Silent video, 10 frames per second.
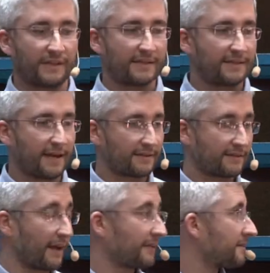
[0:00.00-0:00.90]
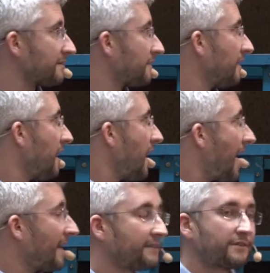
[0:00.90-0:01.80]
of these data sets.
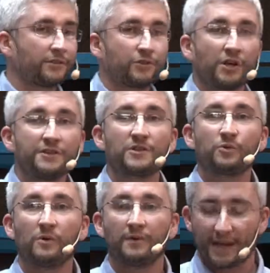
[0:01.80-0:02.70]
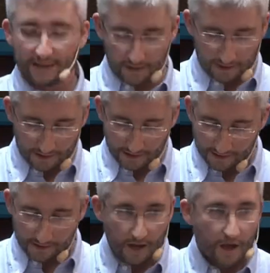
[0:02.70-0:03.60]
And just as we were getting good at
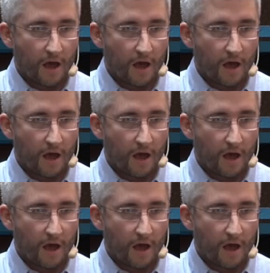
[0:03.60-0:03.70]
this,